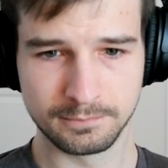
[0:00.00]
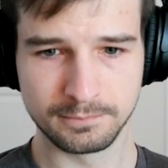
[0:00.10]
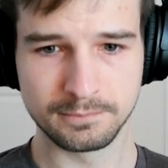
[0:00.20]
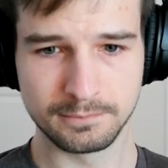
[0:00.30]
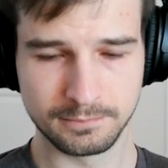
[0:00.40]

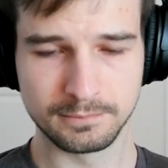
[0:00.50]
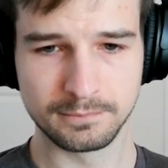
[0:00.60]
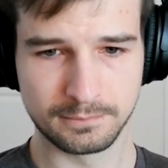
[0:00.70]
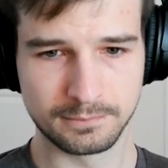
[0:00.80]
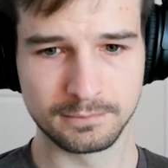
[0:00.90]

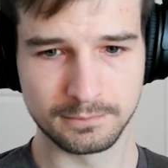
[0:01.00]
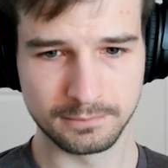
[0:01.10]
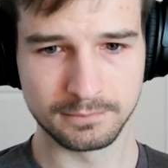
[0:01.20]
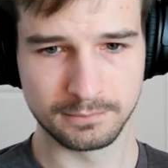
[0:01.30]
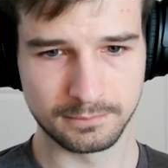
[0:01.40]

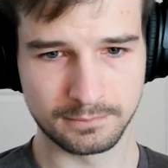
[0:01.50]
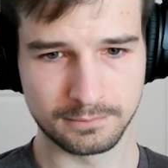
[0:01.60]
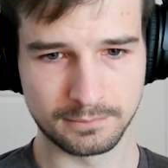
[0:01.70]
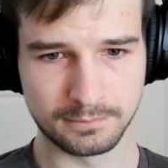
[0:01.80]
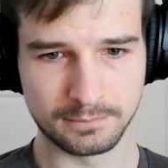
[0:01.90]

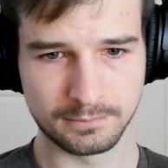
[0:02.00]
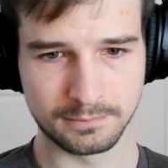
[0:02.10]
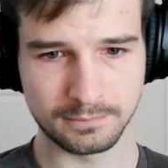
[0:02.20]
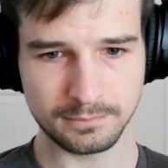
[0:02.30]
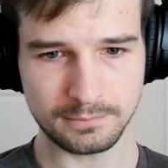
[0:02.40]

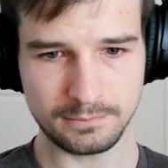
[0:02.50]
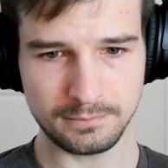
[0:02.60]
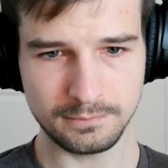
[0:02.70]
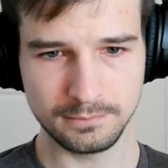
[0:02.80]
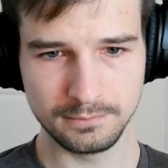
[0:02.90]

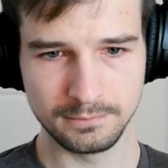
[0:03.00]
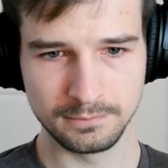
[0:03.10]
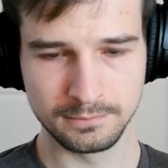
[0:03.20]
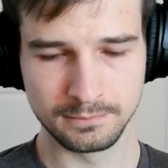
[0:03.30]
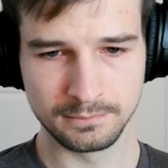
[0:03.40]

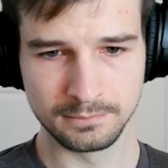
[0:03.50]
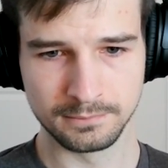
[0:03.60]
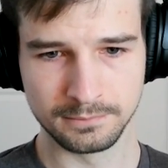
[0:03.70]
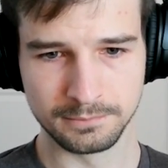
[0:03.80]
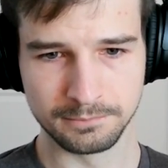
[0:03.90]

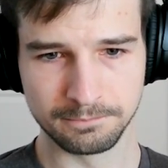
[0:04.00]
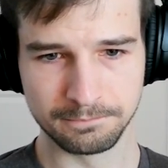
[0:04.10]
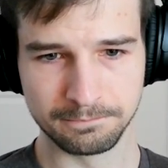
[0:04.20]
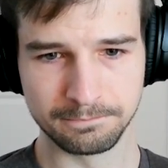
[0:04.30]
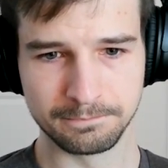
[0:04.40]

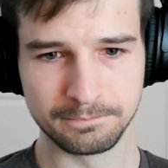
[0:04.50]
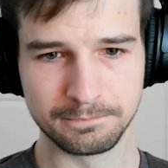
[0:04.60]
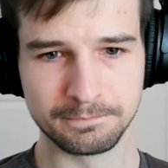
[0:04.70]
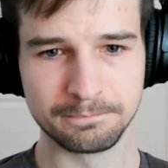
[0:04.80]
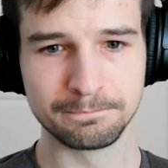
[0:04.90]

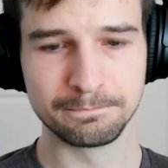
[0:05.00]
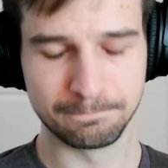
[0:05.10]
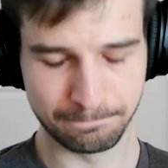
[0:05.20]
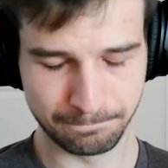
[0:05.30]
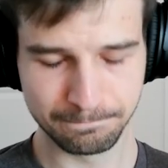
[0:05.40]

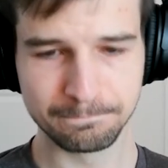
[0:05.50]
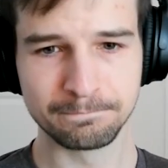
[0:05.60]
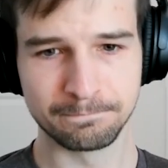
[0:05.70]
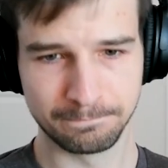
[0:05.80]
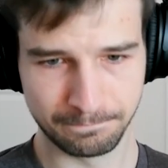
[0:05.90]

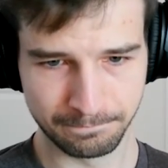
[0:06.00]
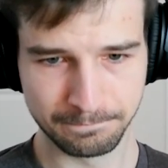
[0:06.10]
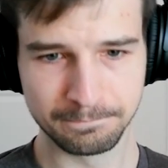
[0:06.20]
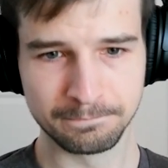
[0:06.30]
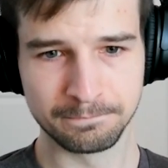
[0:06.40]

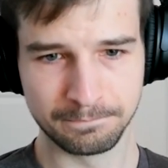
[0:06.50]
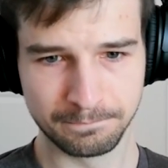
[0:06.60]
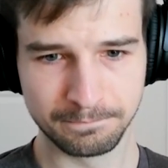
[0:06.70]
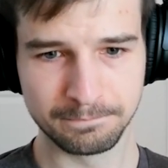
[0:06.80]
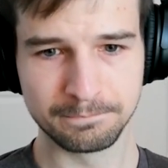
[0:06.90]

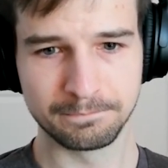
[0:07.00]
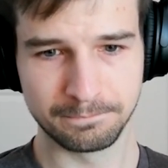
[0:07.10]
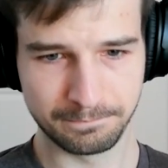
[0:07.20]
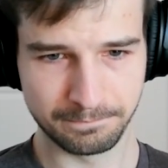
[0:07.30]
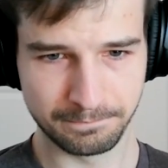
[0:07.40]

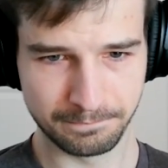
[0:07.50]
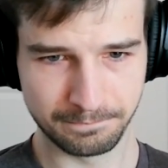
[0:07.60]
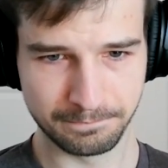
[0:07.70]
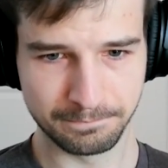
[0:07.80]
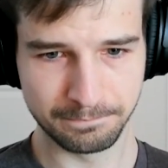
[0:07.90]
[no speech]